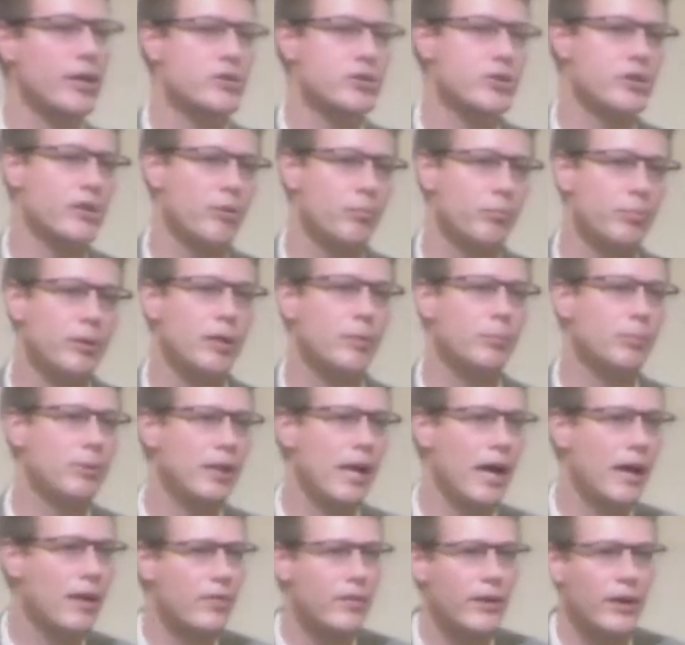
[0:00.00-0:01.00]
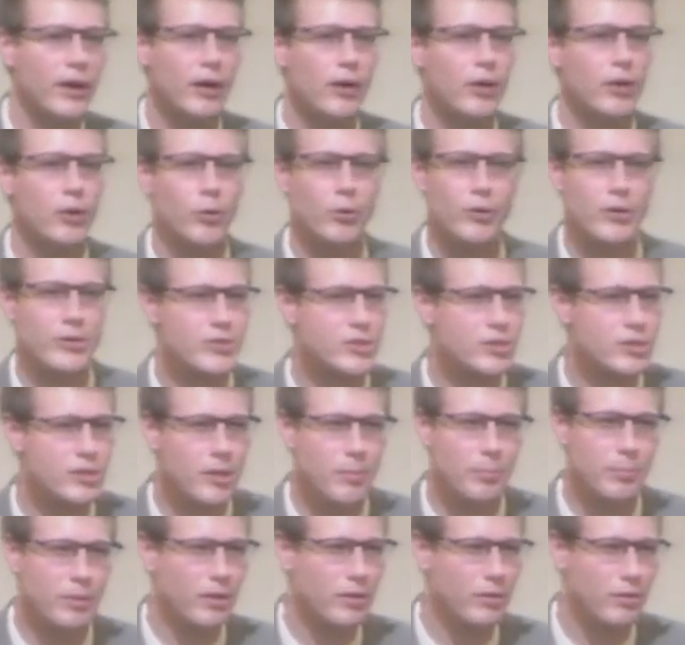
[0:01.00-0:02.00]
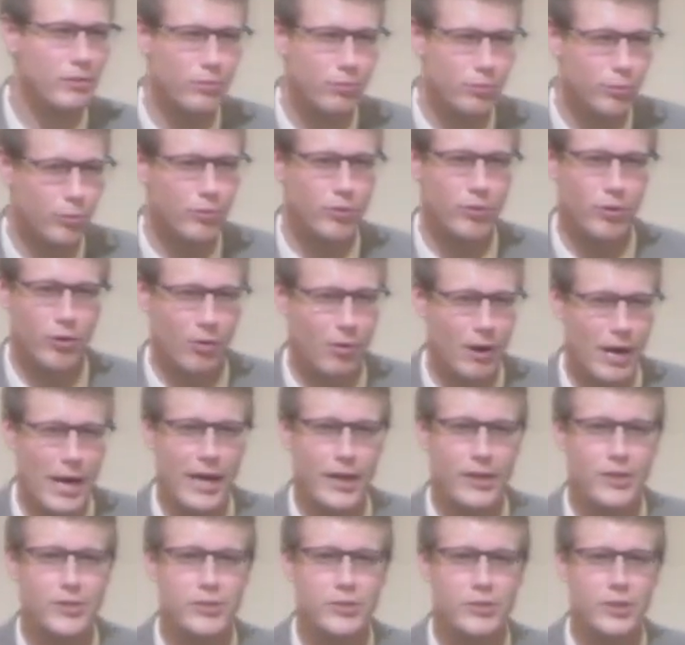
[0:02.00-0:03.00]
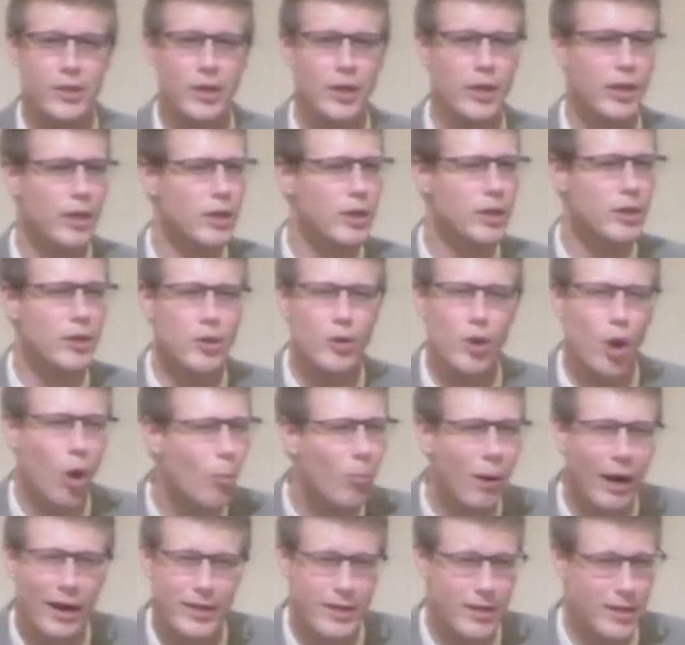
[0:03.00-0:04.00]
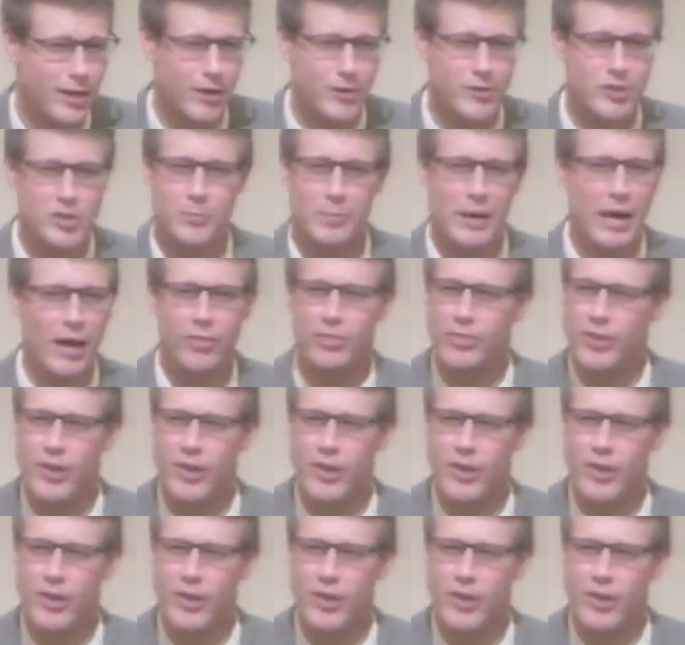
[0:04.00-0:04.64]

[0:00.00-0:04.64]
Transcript: of people out there who are slipping through the cracks. Nobody cares about them